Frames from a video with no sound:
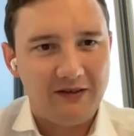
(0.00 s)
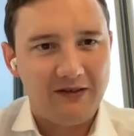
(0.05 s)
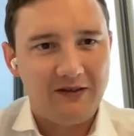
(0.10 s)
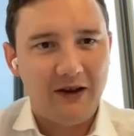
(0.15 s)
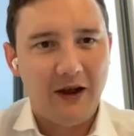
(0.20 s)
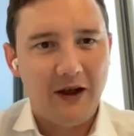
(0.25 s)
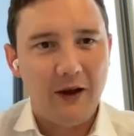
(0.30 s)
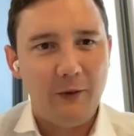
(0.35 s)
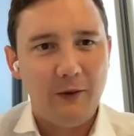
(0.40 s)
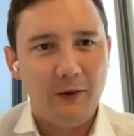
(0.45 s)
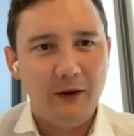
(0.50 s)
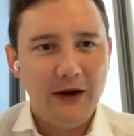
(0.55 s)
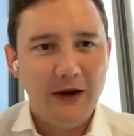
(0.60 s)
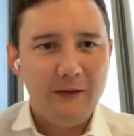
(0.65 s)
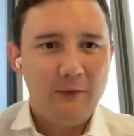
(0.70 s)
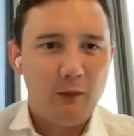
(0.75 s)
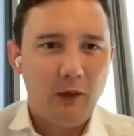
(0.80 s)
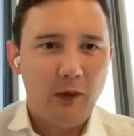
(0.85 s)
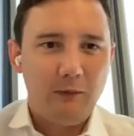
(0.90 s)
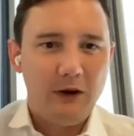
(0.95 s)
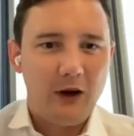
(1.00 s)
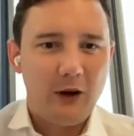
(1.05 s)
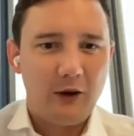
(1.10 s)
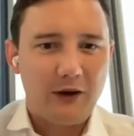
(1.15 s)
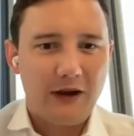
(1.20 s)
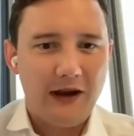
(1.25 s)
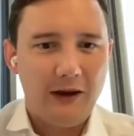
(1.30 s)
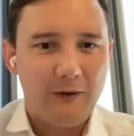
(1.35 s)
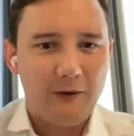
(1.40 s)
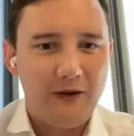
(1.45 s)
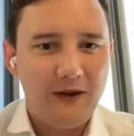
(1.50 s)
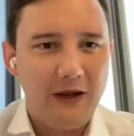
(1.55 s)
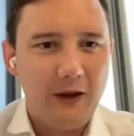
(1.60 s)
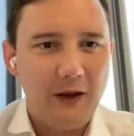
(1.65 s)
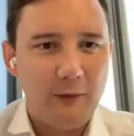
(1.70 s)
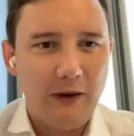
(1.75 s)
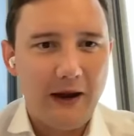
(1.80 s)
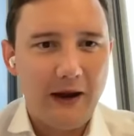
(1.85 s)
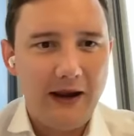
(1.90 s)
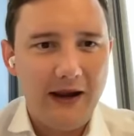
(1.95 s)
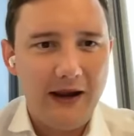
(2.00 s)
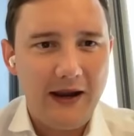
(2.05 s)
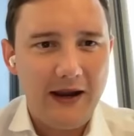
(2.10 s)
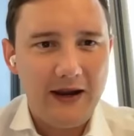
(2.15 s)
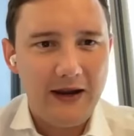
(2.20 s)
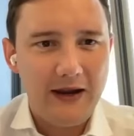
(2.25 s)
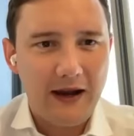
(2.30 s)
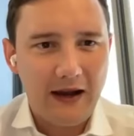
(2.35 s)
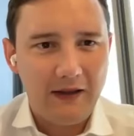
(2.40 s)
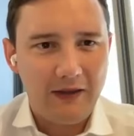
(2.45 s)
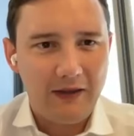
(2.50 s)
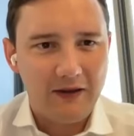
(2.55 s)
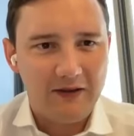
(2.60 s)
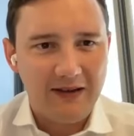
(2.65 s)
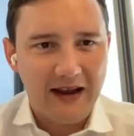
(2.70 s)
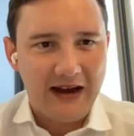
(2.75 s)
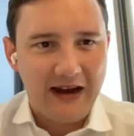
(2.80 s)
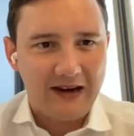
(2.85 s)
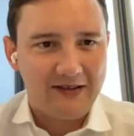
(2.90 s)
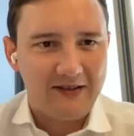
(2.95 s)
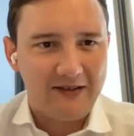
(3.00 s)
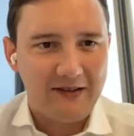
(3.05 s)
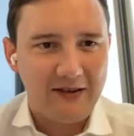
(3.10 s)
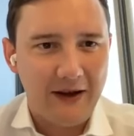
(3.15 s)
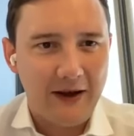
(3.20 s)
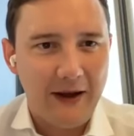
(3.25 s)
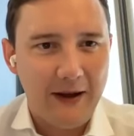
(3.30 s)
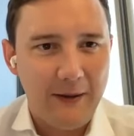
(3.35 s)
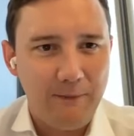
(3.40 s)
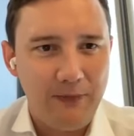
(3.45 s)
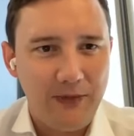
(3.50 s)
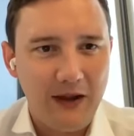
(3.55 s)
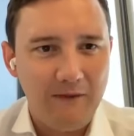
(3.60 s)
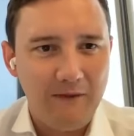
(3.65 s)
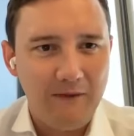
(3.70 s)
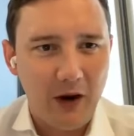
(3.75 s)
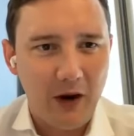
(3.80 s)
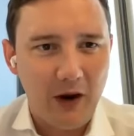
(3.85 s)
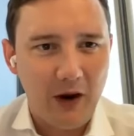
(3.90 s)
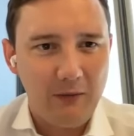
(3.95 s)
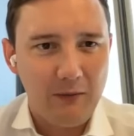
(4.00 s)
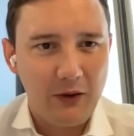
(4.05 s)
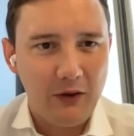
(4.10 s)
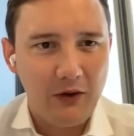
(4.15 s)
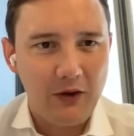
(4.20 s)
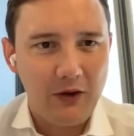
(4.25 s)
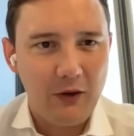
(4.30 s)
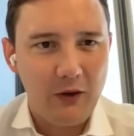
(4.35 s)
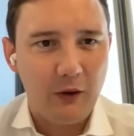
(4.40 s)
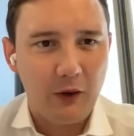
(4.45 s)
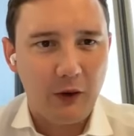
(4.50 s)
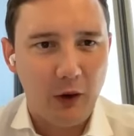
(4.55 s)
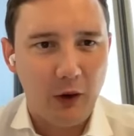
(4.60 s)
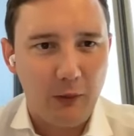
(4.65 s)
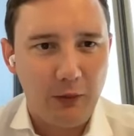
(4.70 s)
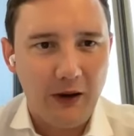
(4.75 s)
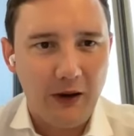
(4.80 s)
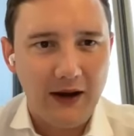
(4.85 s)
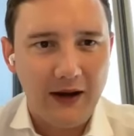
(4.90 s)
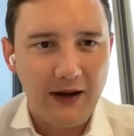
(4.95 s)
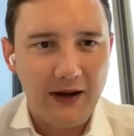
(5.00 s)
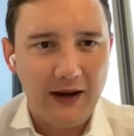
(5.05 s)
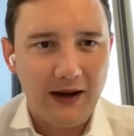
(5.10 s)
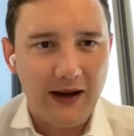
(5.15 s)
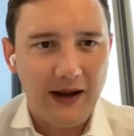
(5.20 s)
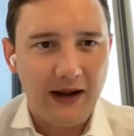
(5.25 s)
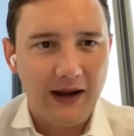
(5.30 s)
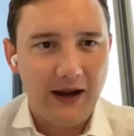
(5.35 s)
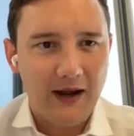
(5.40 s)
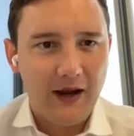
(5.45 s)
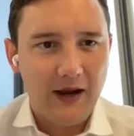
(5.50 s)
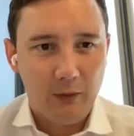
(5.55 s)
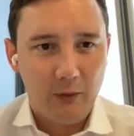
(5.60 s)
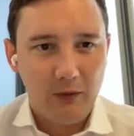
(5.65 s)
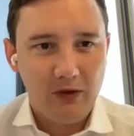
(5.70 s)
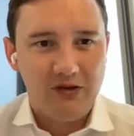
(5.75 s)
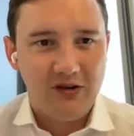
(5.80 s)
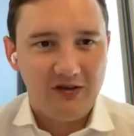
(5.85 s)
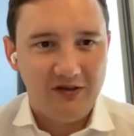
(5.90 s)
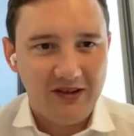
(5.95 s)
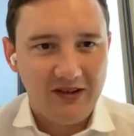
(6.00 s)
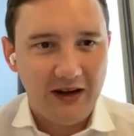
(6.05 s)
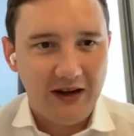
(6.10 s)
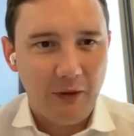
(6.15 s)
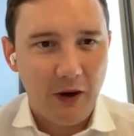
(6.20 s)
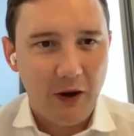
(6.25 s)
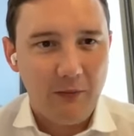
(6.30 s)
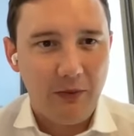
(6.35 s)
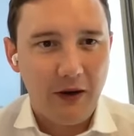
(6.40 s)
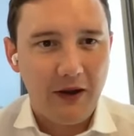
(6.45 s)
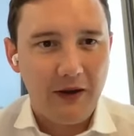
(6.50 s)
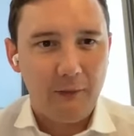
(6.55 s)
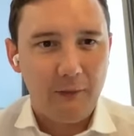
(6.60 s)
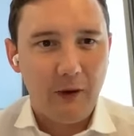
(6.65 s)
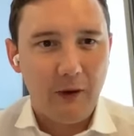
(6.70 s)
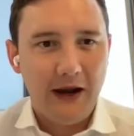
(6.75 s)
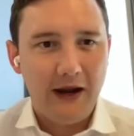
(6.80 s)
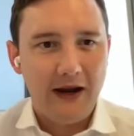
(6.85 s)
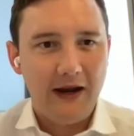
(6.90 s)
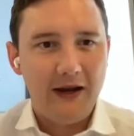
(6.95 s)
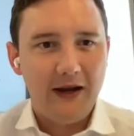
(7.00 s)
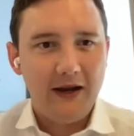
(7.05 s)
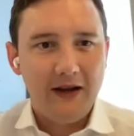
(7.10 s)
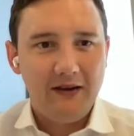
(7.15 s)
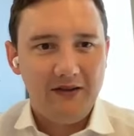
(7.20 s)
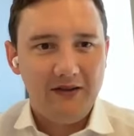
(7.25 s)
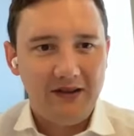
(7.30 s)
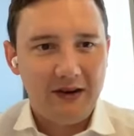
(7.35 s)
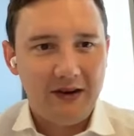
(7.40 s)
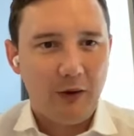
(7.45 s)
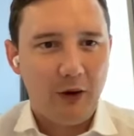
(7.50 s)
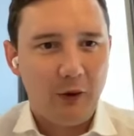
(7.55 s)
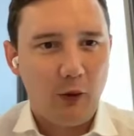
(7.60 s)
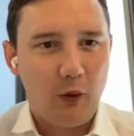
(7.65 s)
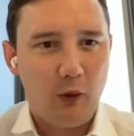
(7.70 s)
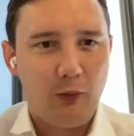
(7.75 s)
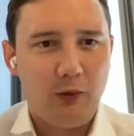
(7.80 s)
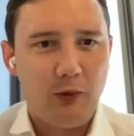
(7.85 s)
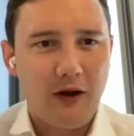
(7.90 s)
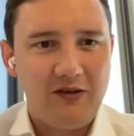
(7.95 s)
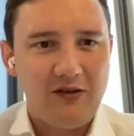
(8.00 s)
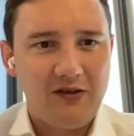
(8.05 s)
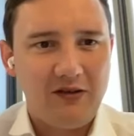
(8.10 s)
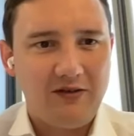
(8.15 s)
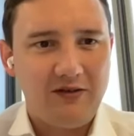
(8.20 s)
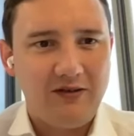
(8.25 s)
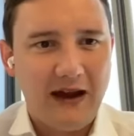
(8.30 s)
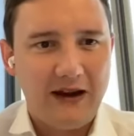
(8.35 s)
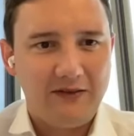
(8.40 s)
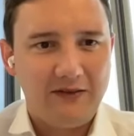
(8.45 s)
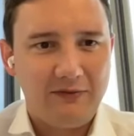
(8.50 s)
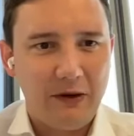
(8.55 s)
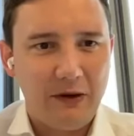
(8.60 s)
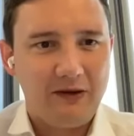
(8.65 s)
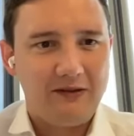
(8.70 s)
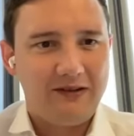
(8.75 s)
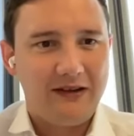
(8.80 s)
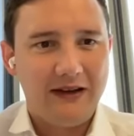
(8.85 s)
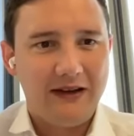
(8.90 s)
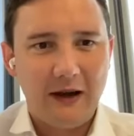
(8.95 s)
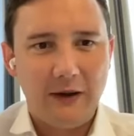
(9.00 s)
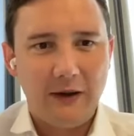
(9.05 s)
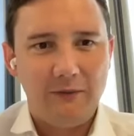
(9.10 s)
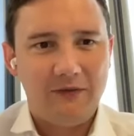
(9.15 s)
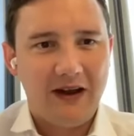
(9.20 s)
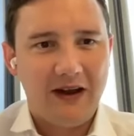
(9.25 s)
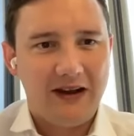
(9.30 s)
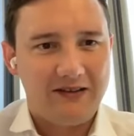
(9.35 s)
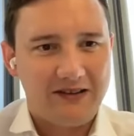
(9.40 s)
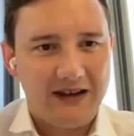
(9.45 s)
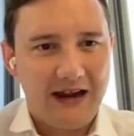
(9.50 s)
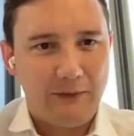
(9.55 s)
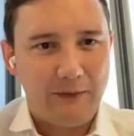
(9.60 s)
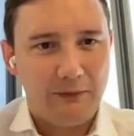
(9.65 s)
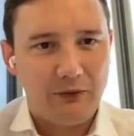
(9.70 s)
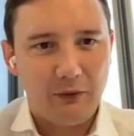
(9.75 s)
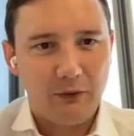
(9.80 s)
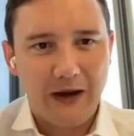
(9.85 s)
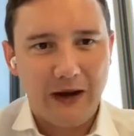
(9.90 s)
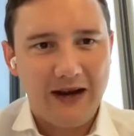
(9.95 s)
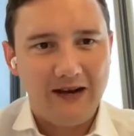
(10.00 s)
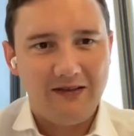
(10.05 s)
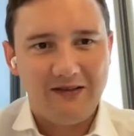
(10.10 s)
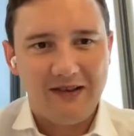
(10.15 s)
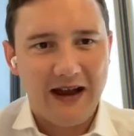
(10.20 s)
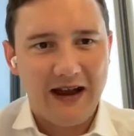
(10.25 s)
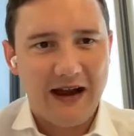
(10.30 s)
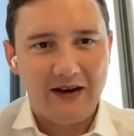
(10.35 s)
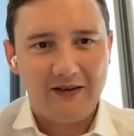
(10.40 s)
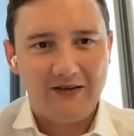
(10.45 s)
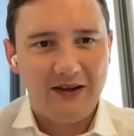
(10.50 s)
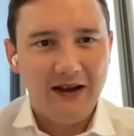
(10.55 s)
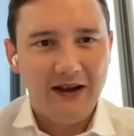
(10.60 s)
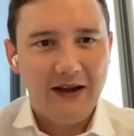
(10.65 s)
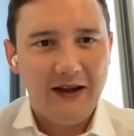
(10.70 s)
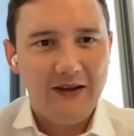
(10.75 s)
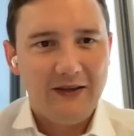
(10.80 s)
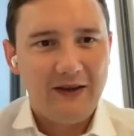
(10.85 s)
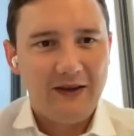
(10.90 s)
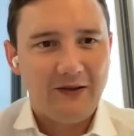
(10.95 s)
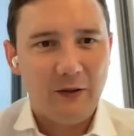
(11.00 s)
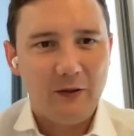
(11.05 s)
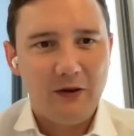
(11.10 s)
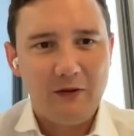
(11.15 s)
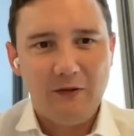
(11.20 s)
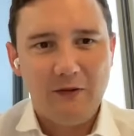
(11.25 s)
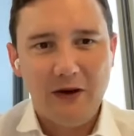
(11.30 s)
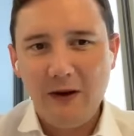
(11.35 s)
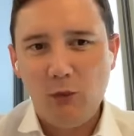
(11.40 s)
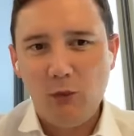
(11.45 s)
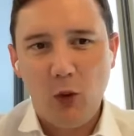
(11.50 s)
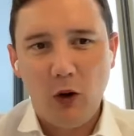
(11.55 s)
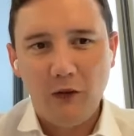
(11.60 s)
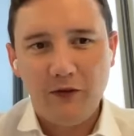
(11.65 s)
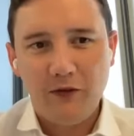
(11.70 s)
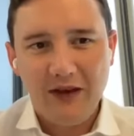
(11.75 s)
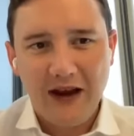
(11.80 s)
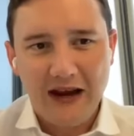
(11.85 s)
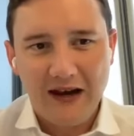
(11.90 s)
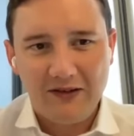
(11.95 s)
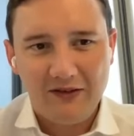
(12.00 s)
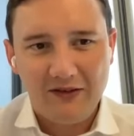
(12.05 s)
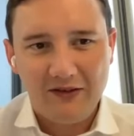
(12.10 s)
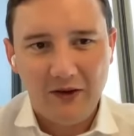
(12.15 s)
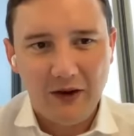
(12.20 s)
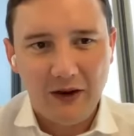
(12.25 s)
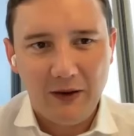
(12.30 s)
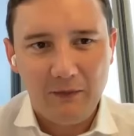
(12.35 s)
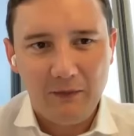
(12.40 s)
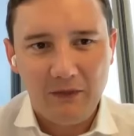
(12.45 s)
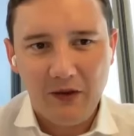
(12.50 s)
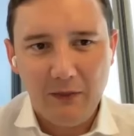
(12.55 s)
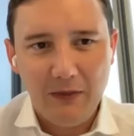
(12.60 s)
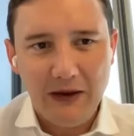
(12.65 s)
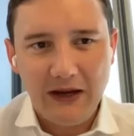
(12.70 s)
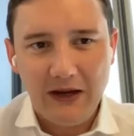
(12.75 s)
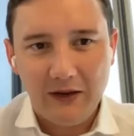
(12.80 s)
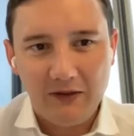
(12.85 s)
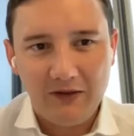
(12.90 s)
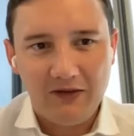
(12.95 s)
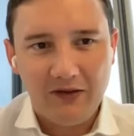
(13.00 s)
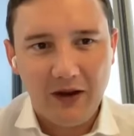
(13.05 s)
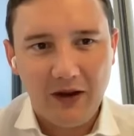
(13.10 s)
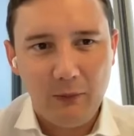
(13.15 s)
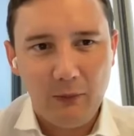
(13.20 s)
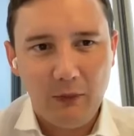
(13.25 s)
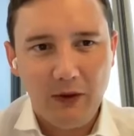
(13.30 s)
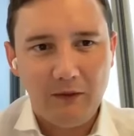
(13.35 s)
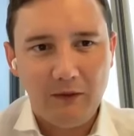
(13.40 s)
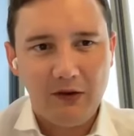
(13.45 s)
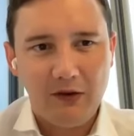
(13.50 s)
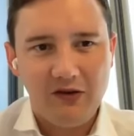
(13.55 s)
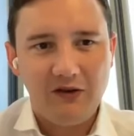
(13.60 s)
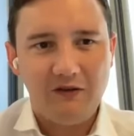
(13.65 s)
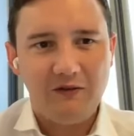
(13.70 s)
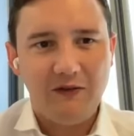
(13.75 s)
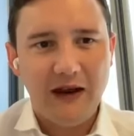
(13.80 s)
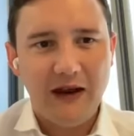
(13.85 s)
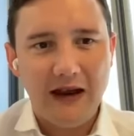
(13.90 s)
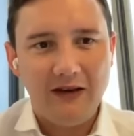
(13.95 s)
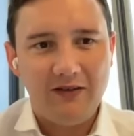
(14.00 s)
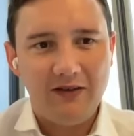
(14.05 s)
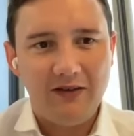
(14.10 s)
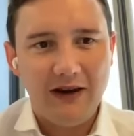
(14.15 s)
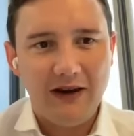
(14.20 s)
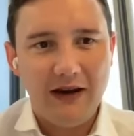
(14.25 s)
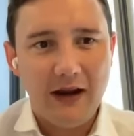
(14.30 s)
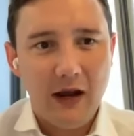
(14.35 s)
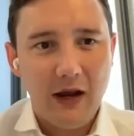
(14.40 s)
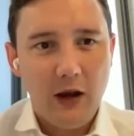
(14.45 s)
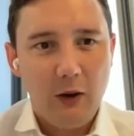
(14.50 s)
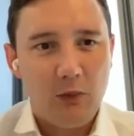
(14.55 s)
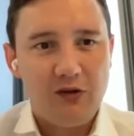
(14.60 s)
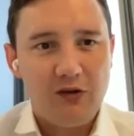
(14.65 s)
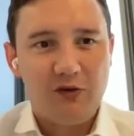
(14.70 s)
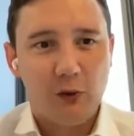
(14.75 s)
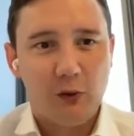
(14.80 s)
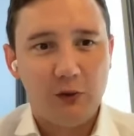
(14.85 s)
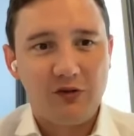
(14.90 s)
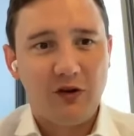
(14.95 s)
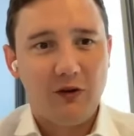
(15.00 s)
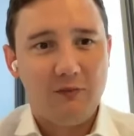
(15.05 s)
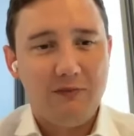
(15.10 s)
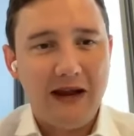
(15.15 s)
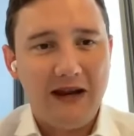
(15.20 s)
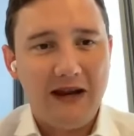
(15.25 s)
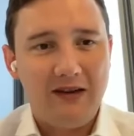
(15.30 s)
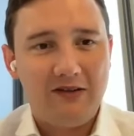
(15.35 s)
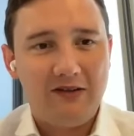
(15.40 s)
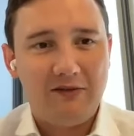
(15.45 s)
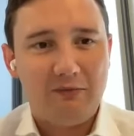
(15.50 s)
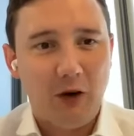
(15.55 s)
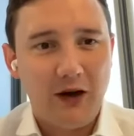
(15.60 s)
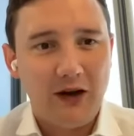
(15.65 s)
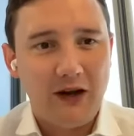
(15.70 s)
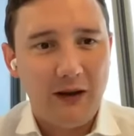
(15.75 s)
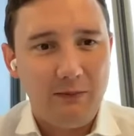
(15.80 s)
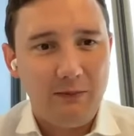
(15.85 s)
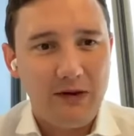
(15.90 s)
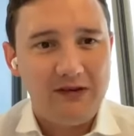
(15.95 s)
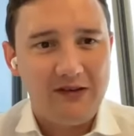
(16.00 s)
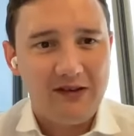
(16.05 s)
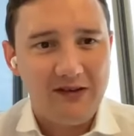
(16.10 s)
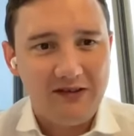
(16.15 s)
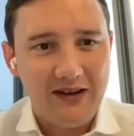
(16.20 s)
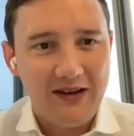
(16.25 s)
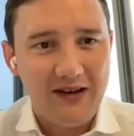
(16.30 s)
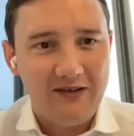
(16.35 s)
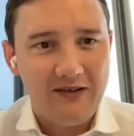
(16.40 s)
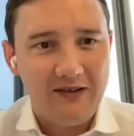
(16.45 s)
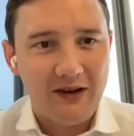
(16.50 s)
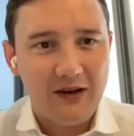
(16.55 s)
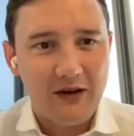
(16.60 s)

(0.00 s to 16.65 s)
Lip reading: So when we look here in the UAE at the tax environment that you can operate in here, which is zero, by the way, zero corporation tax, personal income tax, capital gains tax, there's only really one tax to be concerned with, which is VAT, which also makes running a business easier.